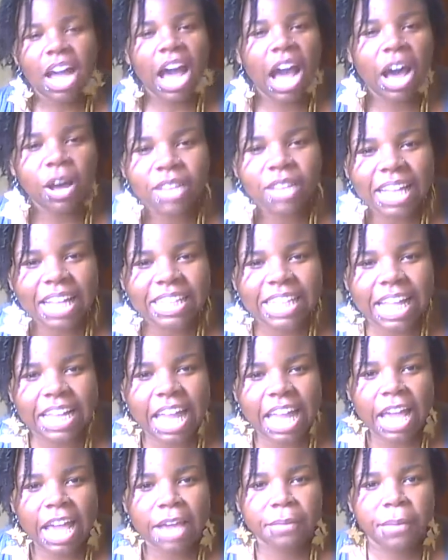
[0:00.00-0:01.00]
I don't like that
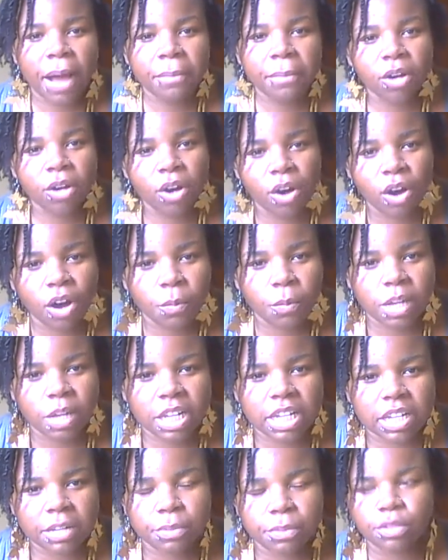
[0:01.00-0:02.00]
name. I'm going to call her
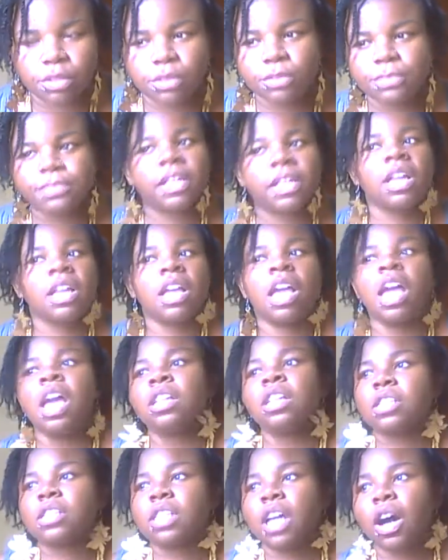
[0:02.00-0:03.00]
Winnie the Pooh.
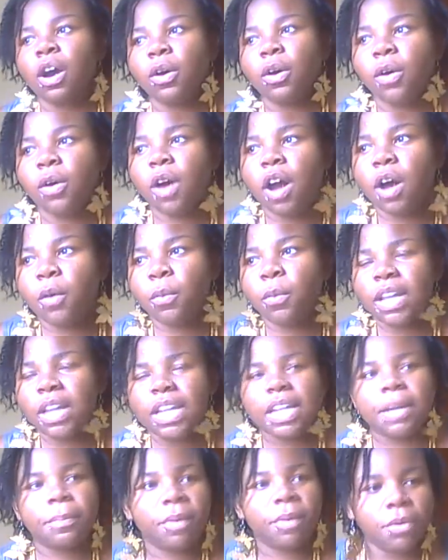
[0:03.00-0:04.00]
So
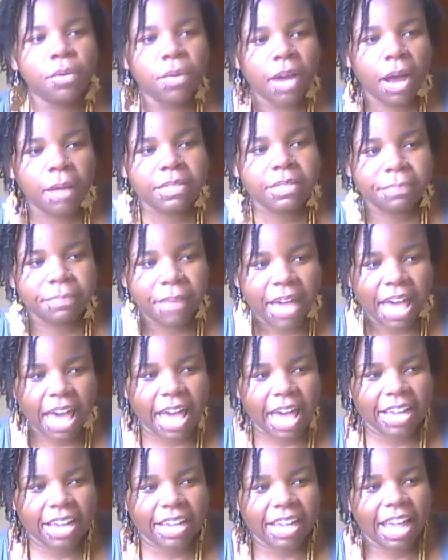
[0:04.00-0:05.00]
Winnie the Pooh comes
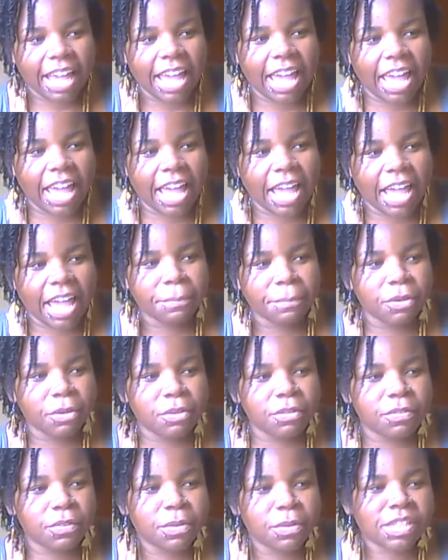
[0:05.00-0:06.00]
back and
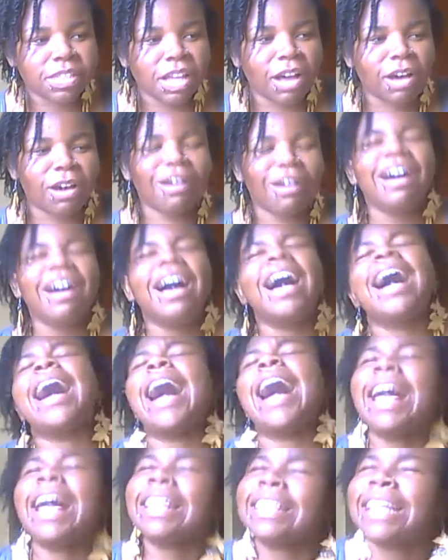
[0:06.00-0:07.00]
Beautiful is all,
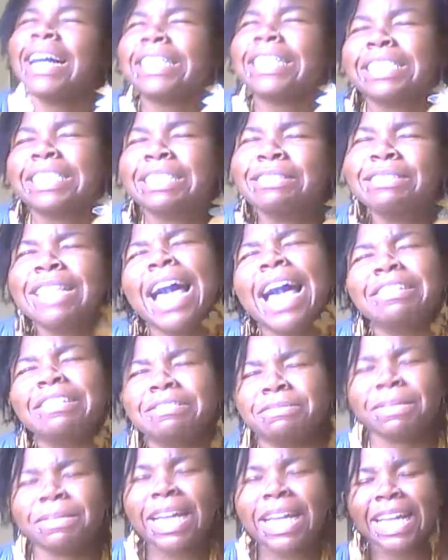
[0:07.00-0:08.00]
I thought you
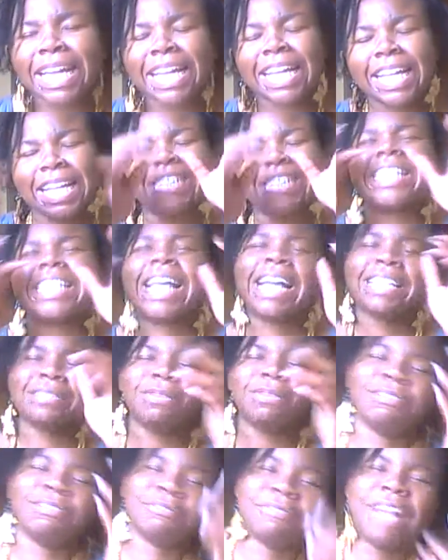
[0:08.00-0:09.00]
left me because
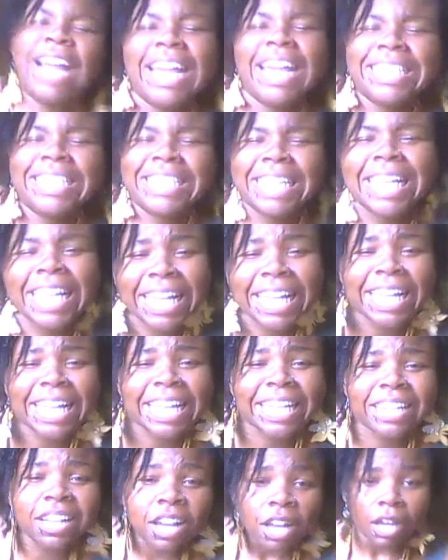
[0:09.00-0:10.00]
that's what Ray
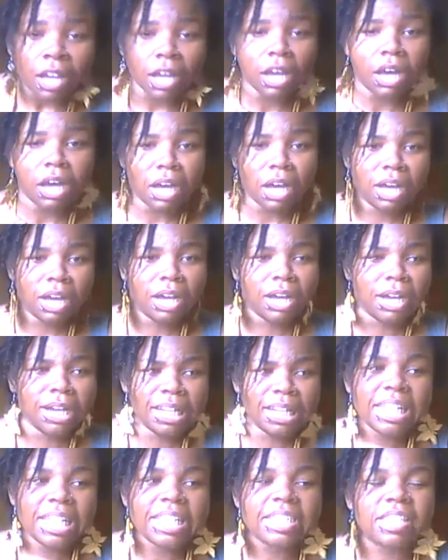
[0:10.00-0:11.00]
did.
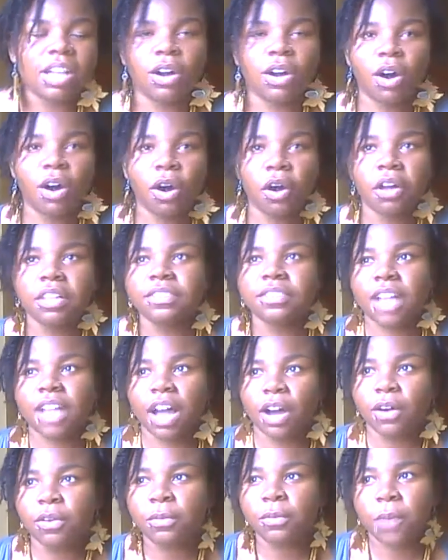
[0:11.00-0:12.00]
So all of
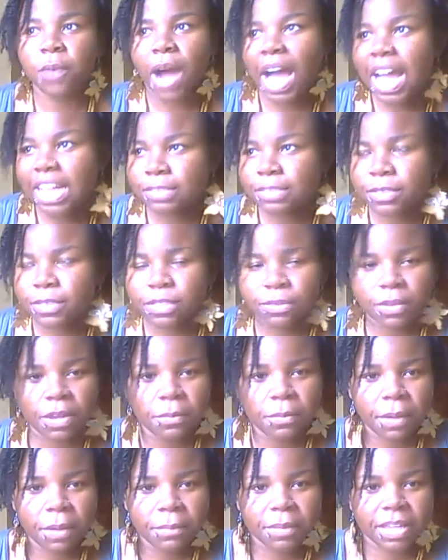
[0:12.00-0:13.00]
y'all who watch
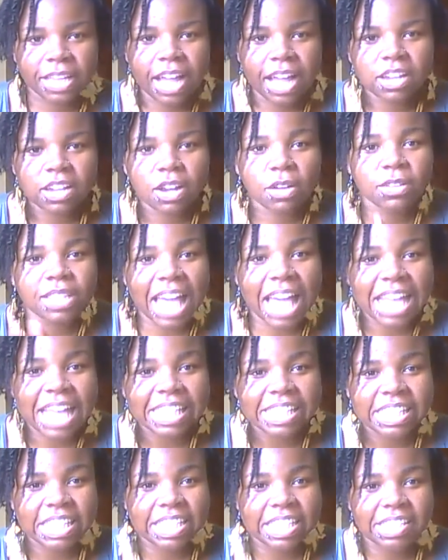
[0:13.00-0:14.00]
Between Women, y'all know
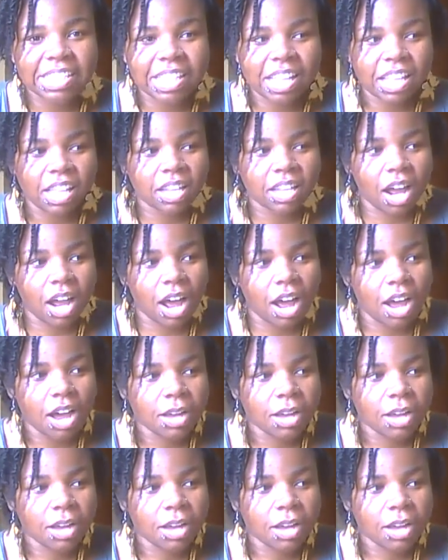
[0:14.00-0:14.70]
last season,